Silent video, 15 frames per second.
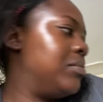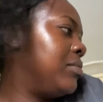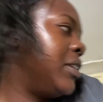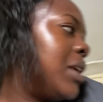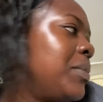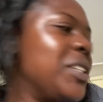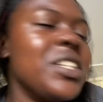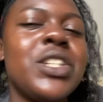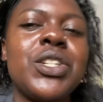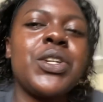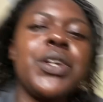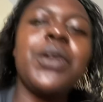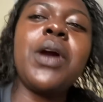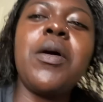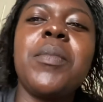me just show
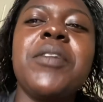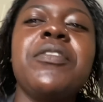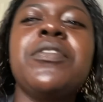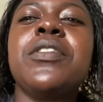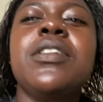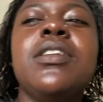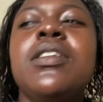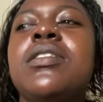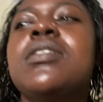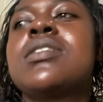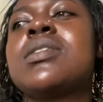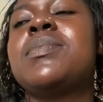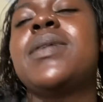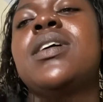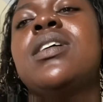you how my food
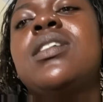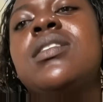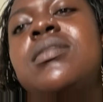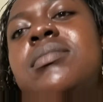looks, but